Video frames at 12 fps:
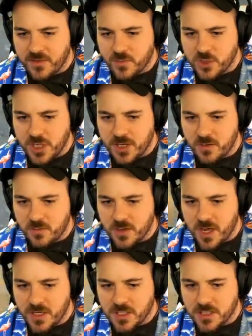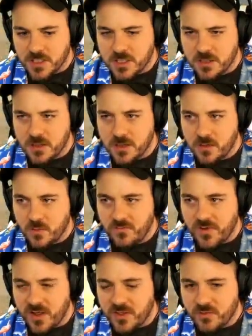think we should get new lights.
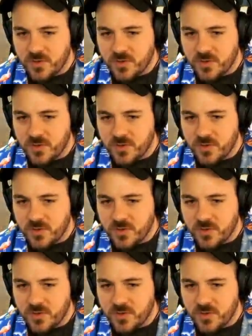We've got